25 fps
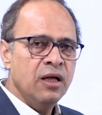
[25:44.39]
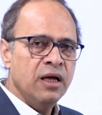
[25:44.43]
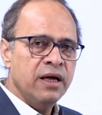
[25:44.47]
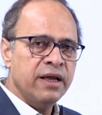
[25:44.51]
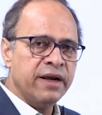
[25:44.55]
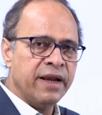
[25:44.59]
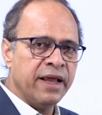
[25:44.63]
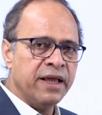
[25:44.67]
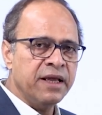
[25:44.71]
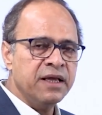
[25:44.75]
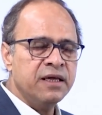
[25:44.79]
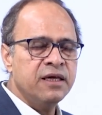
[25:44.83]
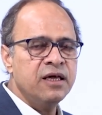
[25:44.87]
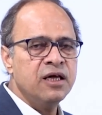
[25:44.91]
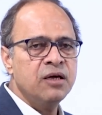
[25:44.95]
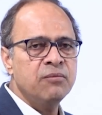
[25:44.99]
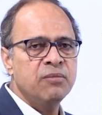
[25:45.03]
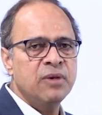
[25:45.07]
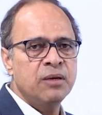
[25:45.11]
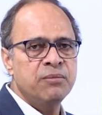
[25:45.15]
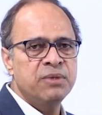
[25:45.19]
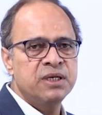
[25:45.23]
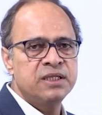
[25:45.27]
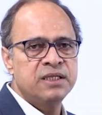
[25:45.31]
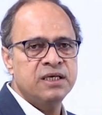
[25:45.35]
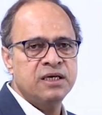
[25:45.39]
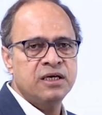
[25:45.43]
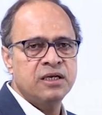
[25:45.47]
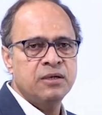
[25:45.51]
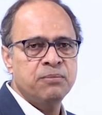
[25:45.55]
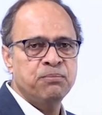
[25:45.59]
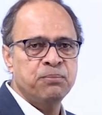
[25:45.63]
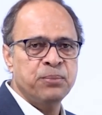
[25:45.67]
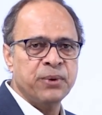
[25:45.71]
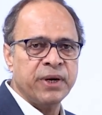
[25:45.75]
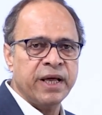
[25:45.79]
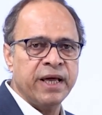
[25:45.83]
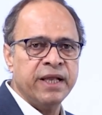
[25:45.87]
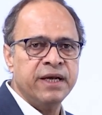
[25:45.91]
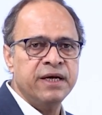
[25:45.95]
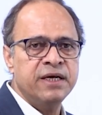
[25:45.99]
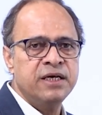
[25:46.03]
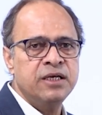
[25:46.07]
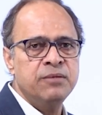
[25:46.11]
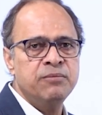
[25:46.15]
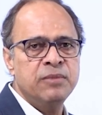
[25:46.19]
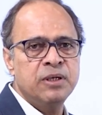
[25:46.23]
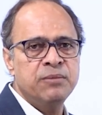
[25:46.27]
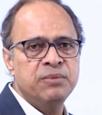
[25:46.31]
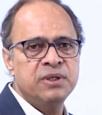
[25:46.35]
ranking may be there, priority
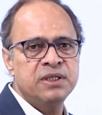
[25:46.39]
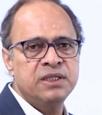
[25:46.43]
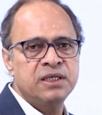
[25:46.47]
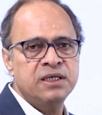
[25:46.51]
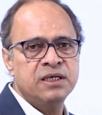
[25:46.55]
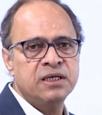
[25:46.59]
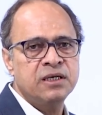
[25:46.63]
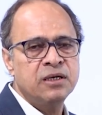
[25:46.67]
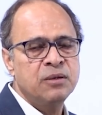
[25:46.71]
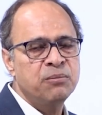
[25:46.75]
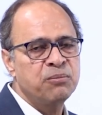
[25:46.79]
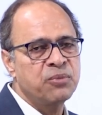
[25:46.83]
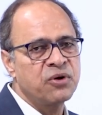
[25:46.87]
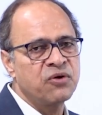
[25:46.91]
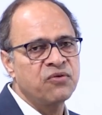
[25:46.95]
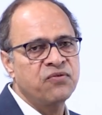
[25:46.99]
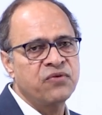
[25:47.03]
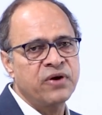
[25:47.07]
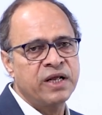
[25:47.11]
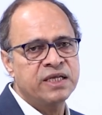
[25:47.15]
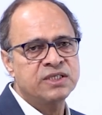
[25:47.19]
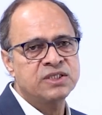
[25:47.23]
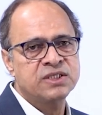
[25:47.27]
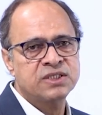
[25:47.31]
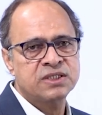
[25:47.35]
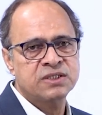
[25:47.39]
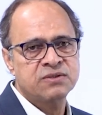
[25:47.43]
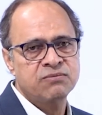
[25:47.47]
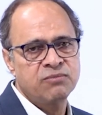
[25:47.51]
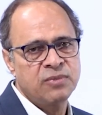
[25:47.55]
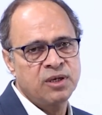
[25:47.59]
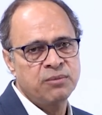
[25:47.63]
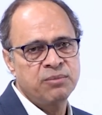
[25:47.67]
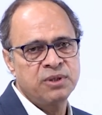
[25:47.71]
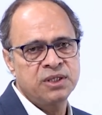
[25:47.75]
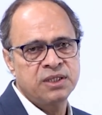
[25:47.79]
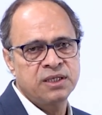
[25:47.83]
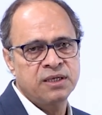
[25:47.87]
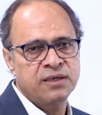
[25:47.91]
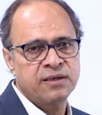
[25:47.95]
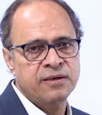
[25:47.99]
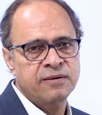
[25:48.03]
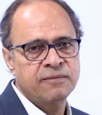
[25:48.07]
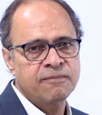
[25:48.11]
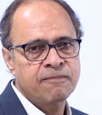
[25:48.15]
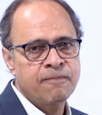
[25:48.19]
may be there, preference may be there.